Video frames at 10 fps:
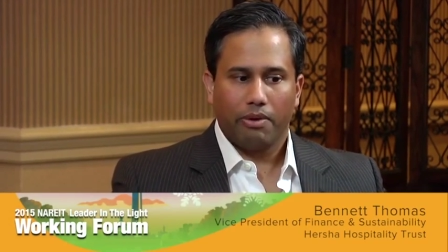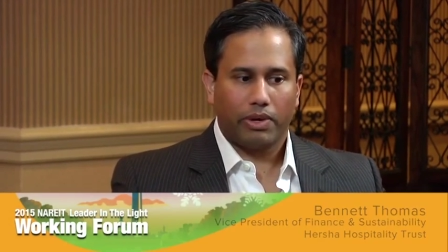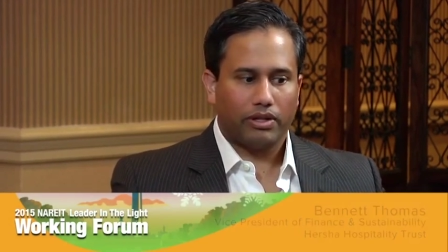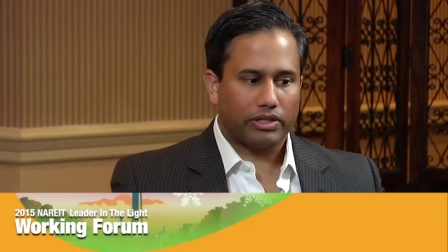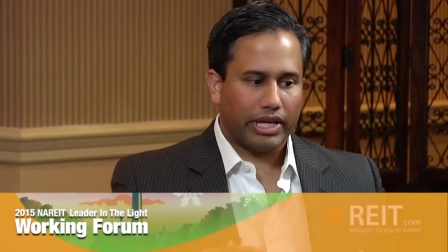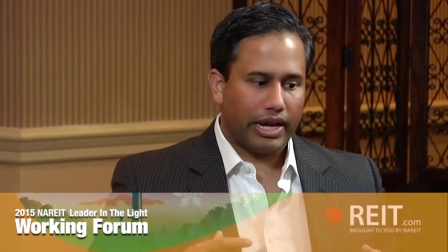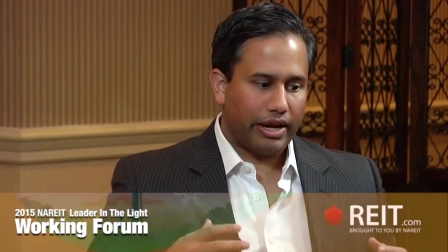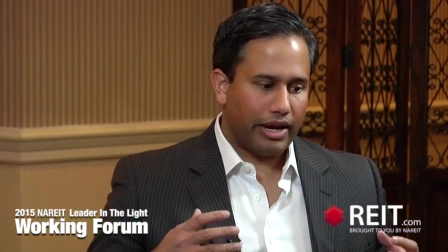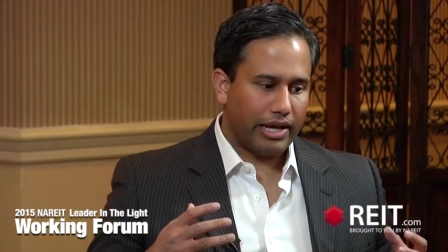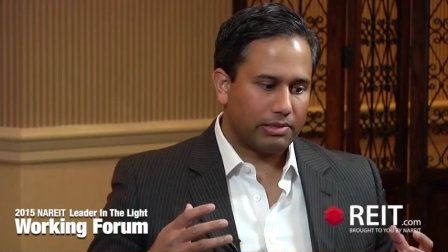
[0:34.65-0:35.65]
And we looked at
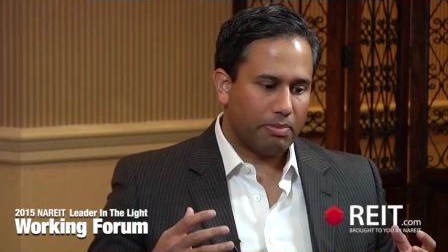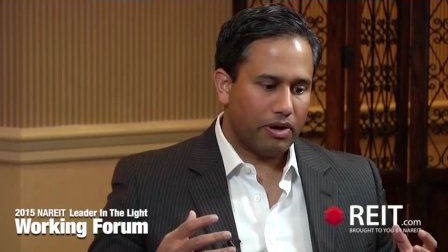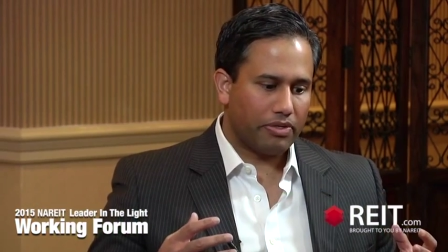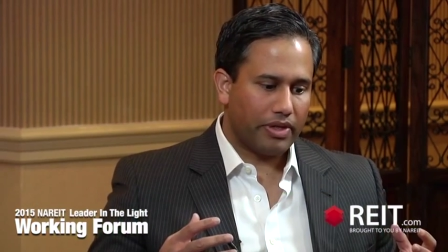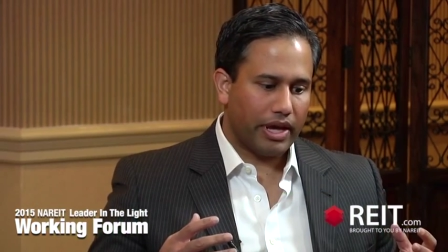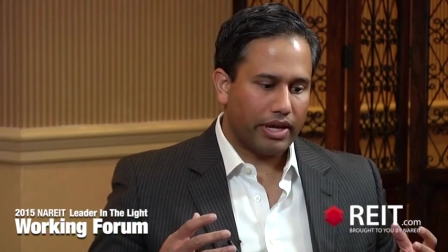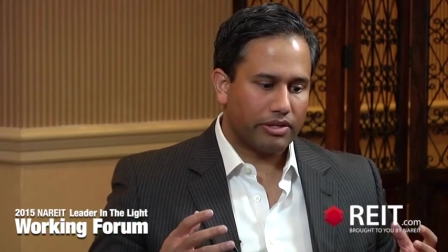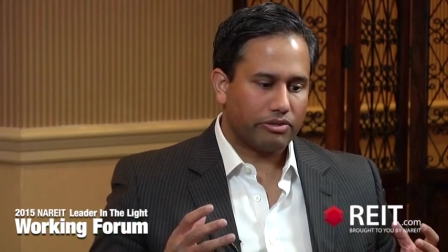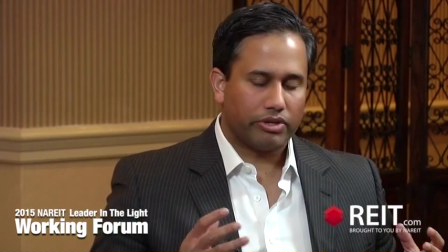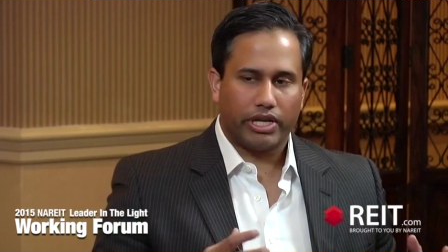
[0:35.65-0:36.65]
it as both
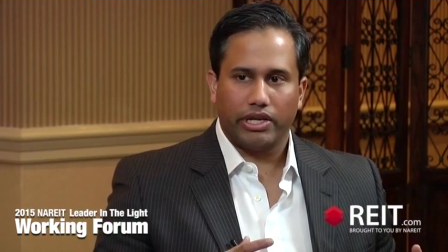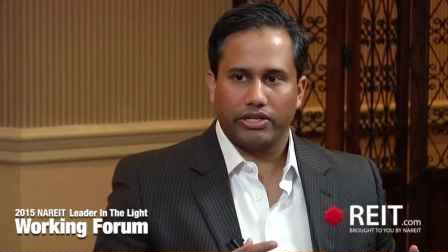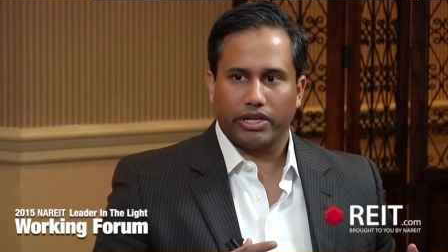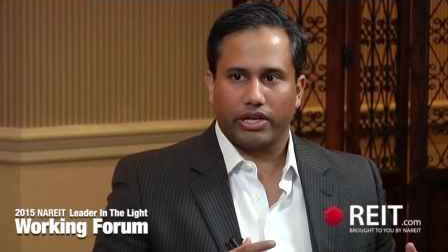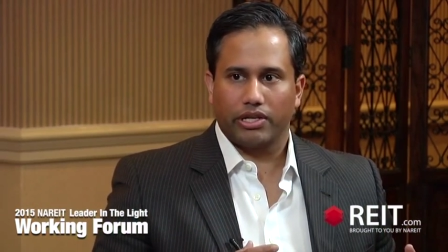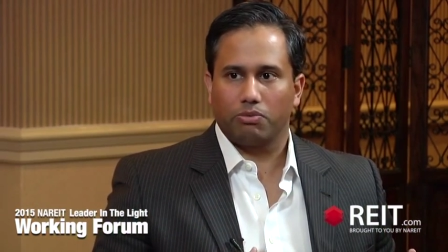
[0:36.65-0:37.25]
a strategic